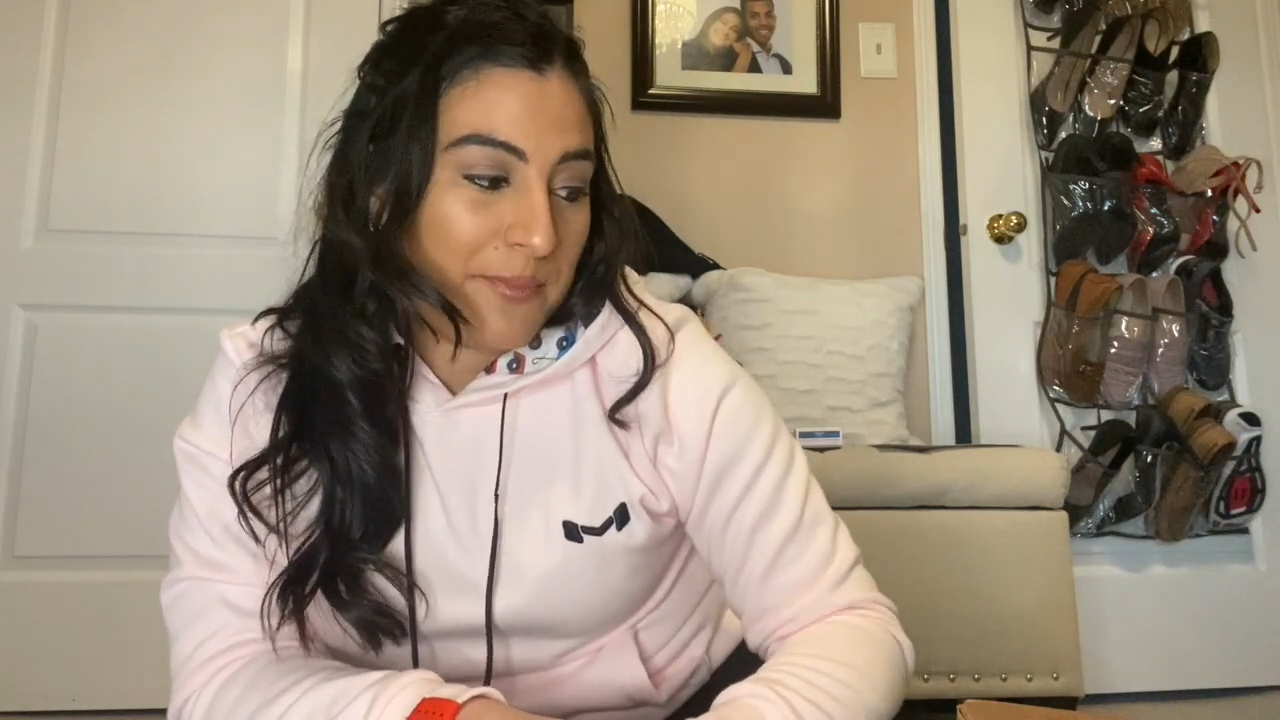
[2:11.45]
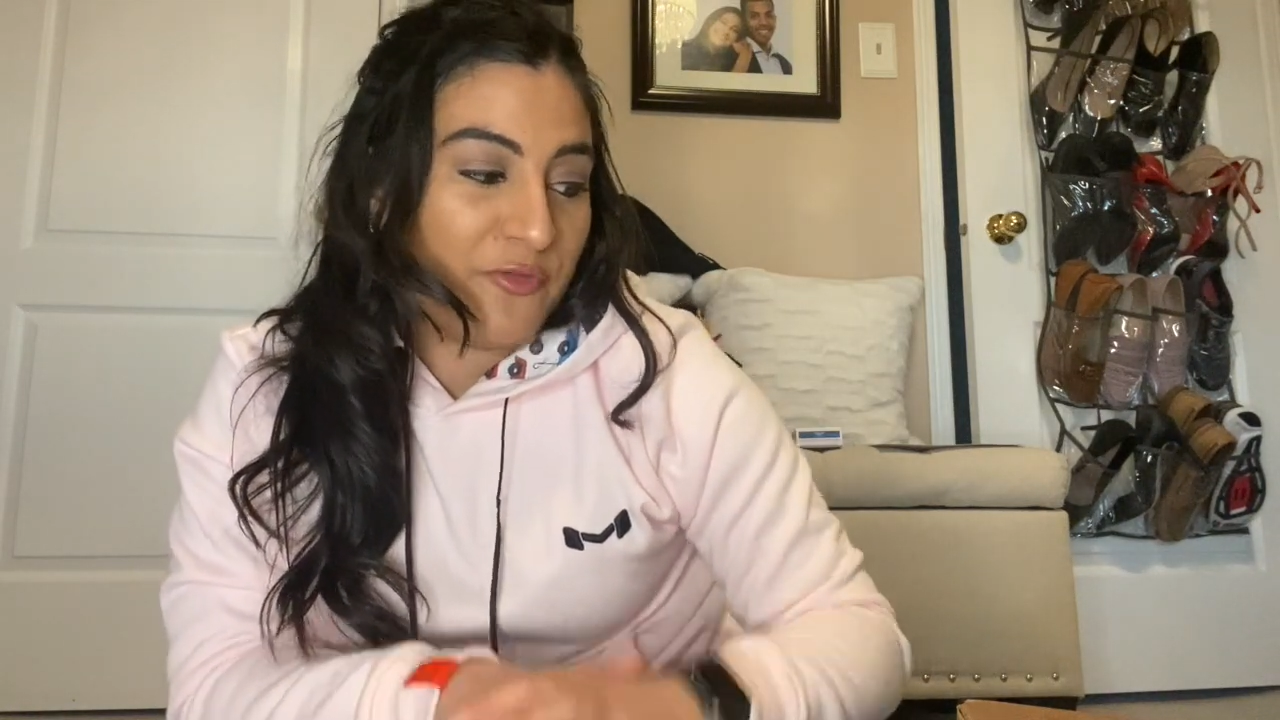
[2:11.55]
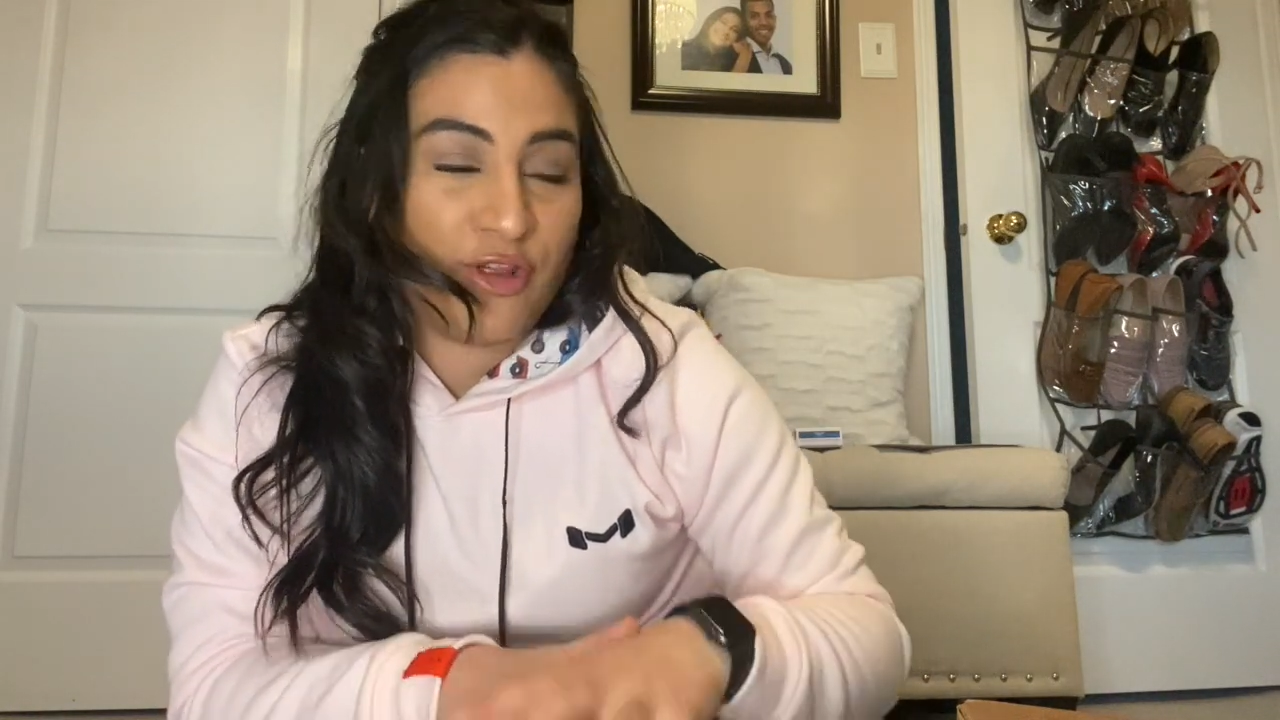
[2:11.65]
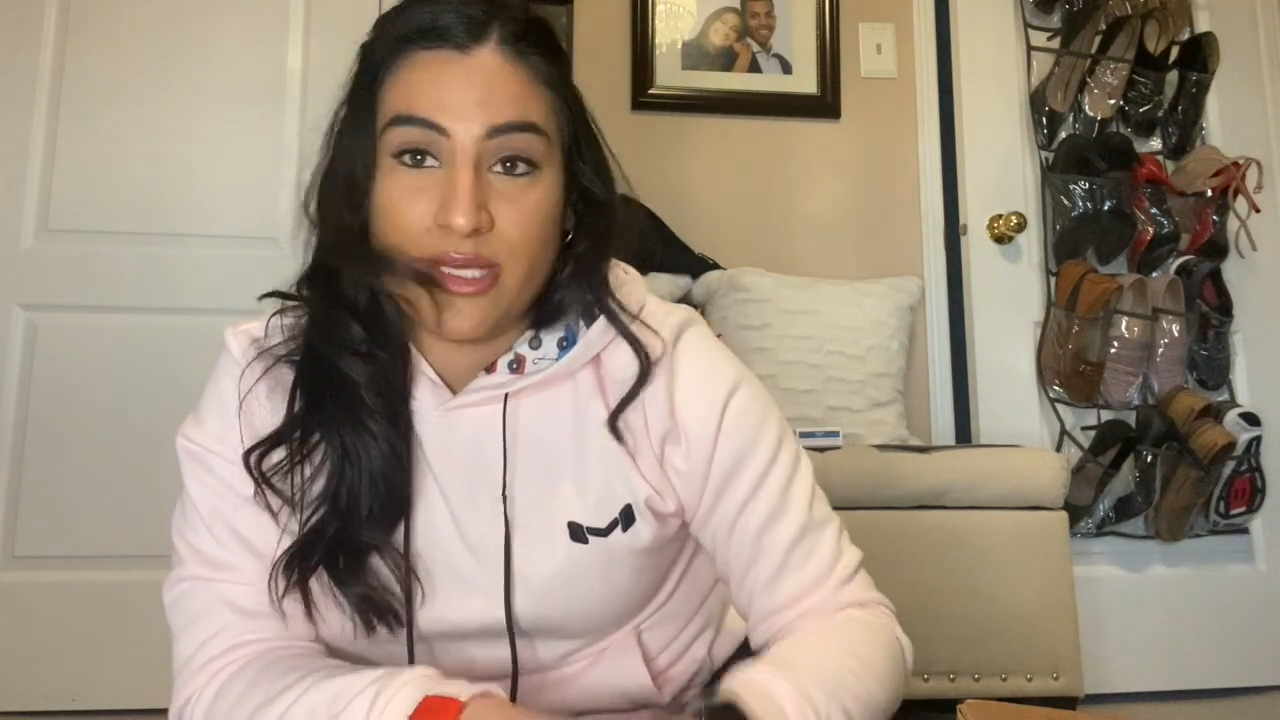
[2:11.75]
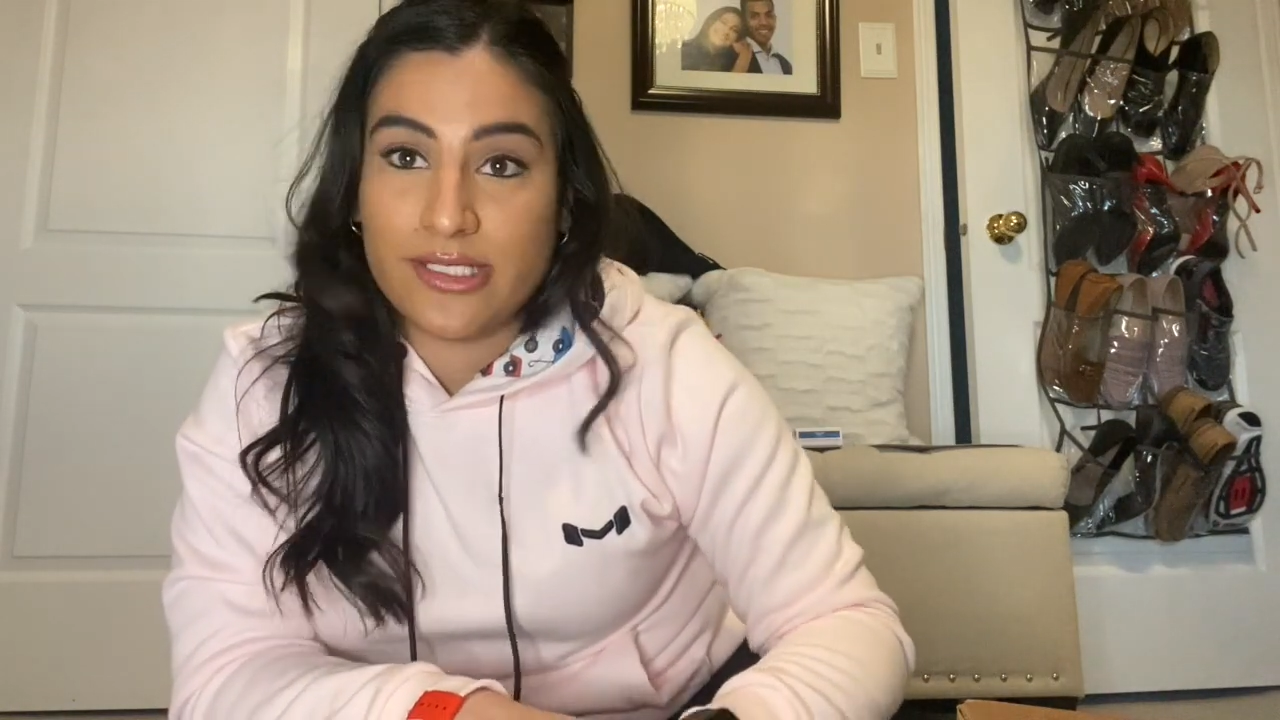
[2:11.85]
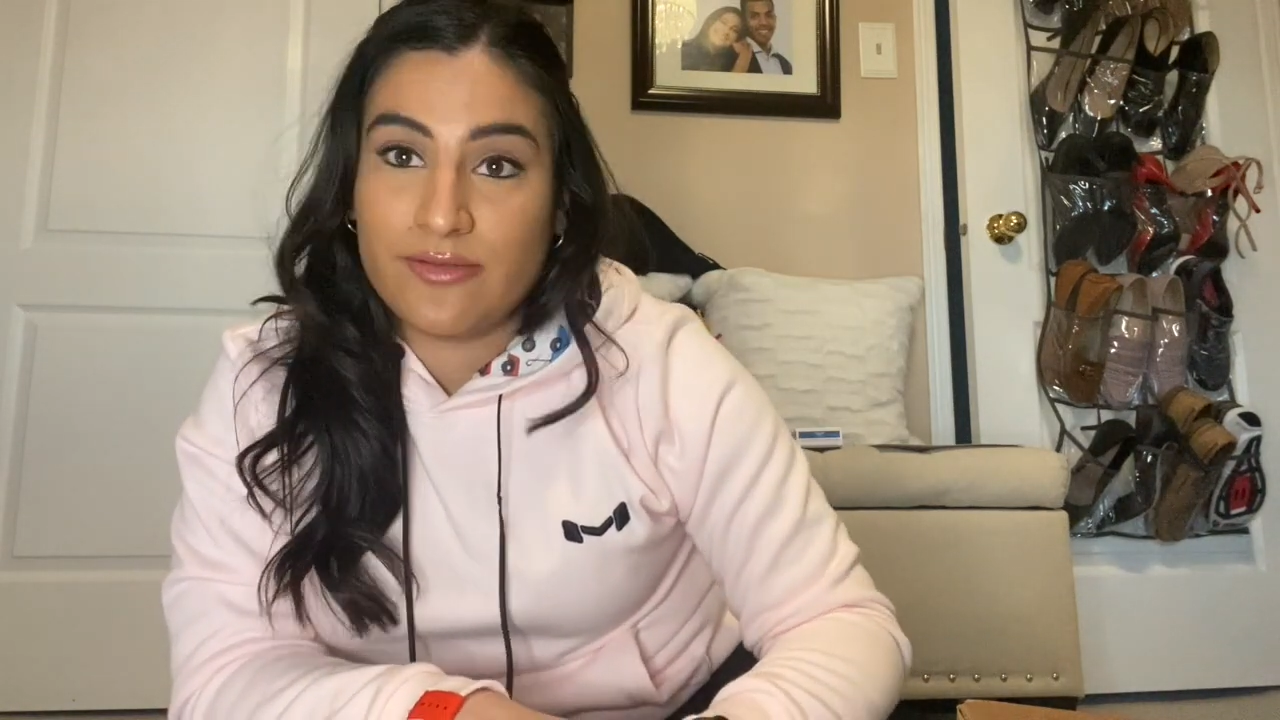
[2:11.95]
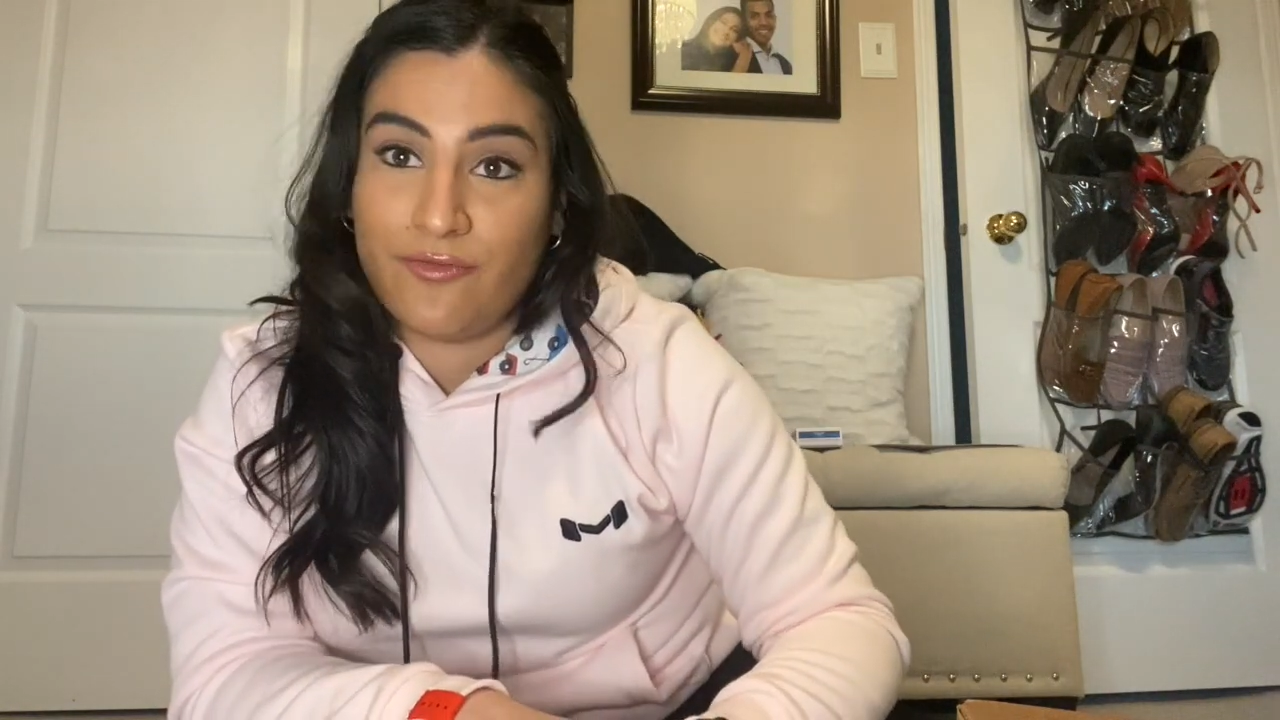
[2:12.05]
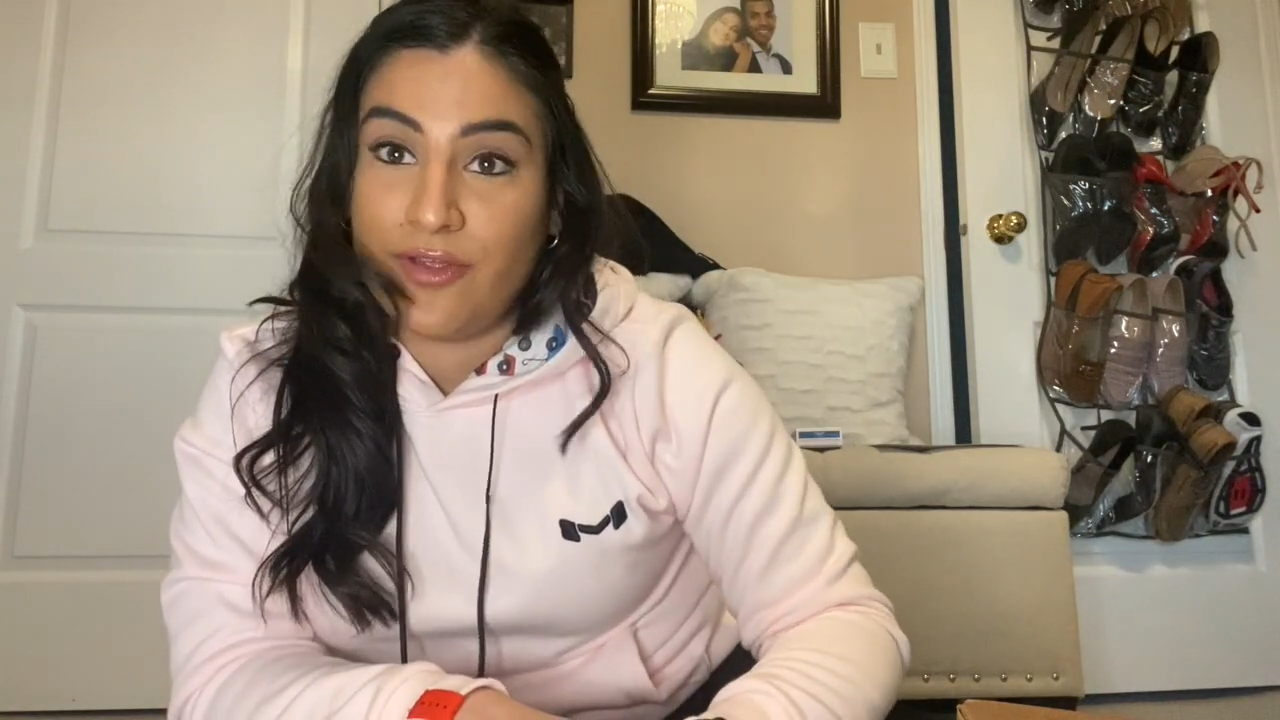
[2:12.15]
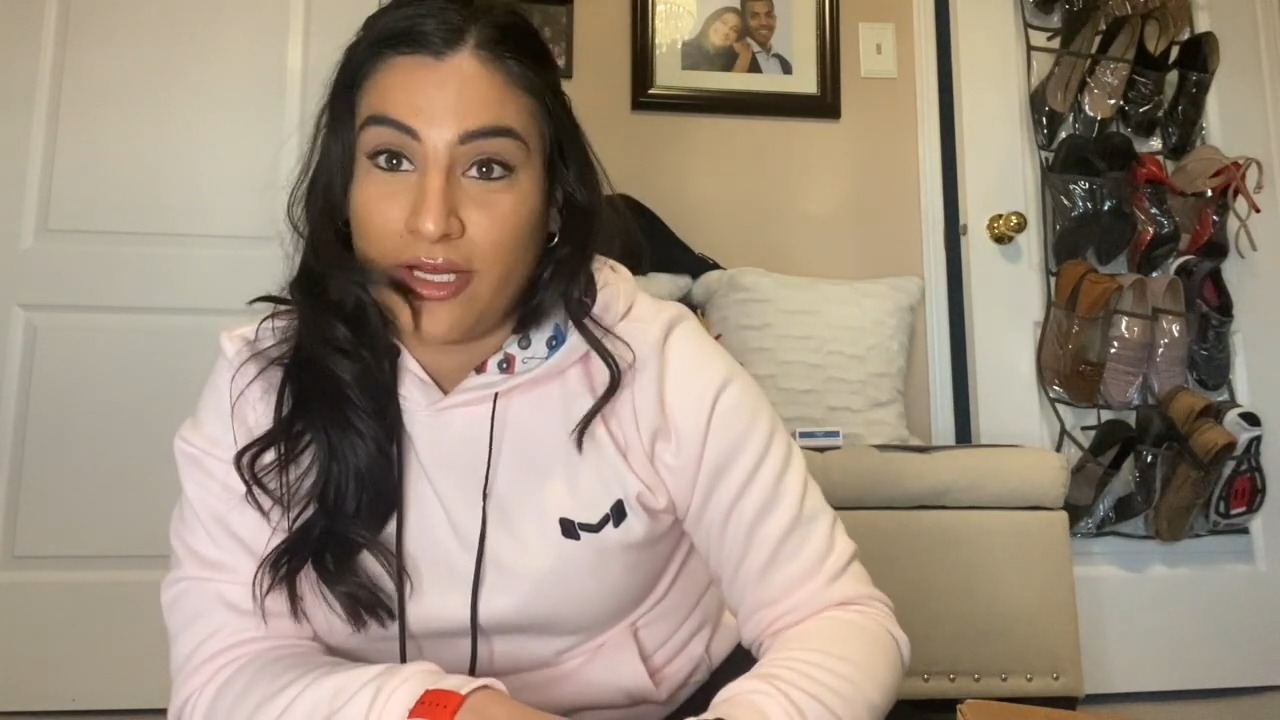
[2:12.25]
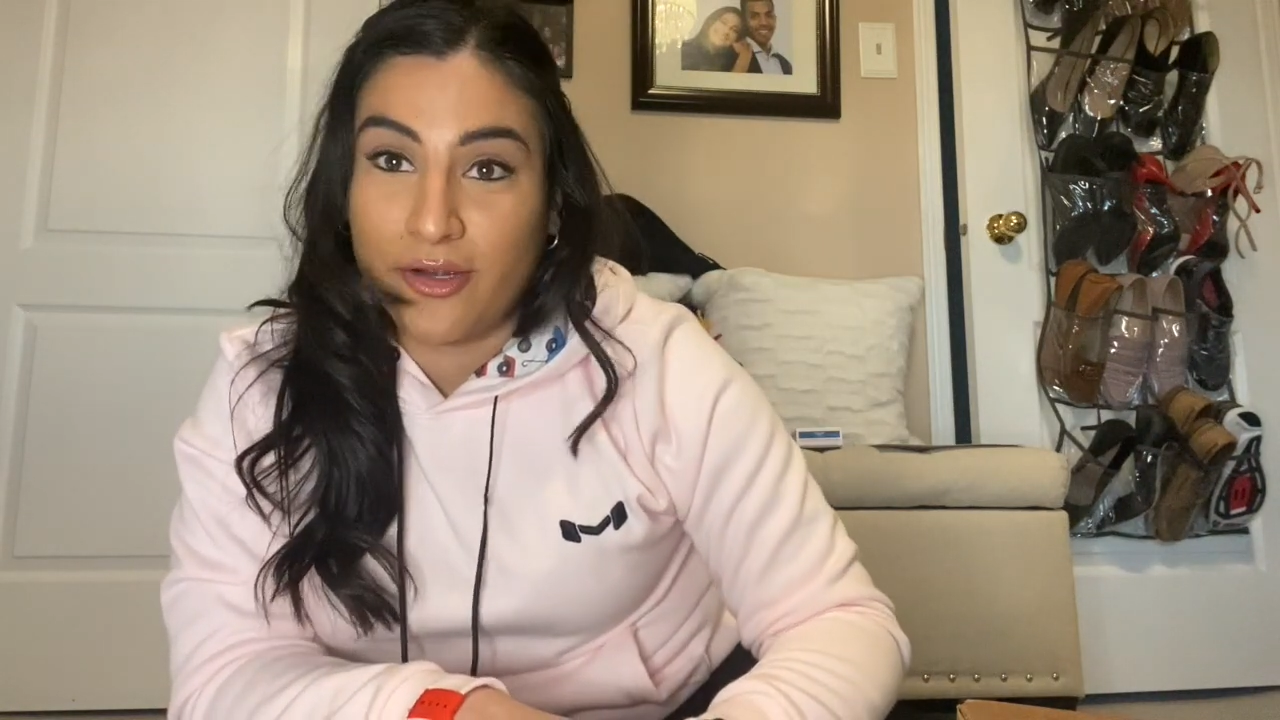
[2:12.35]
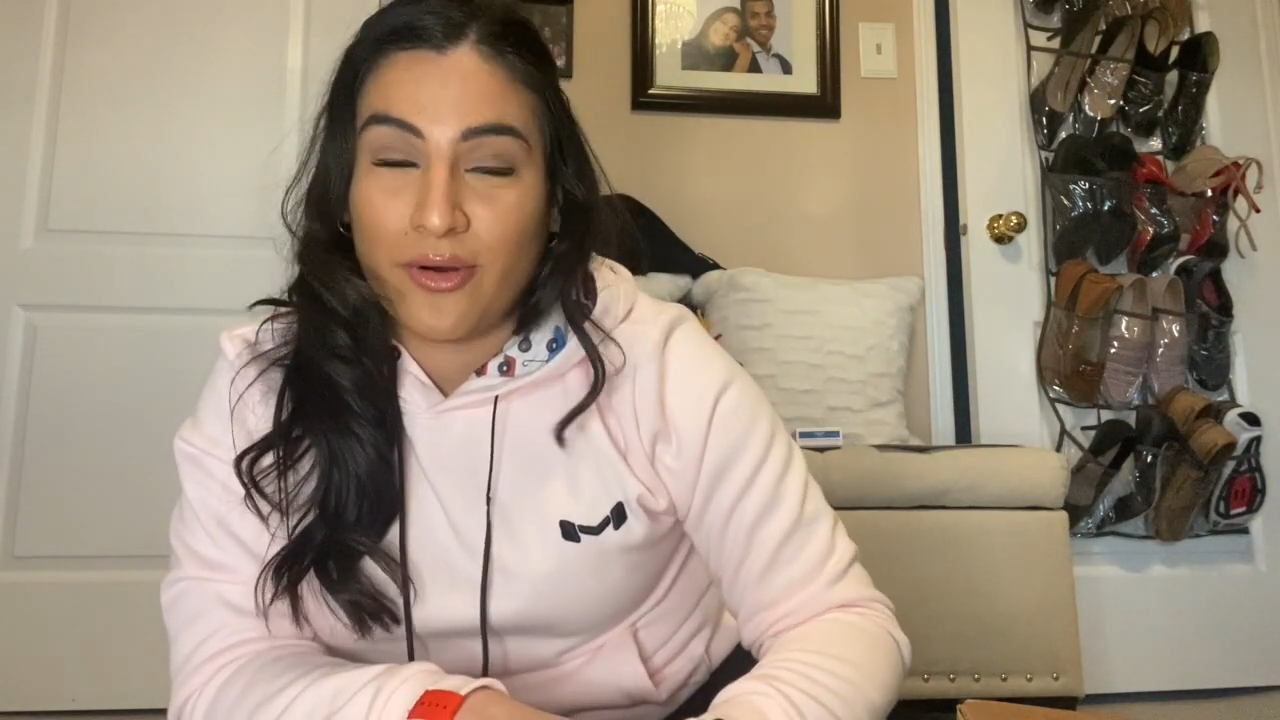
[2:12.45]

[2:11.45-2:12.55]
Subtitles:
for this video.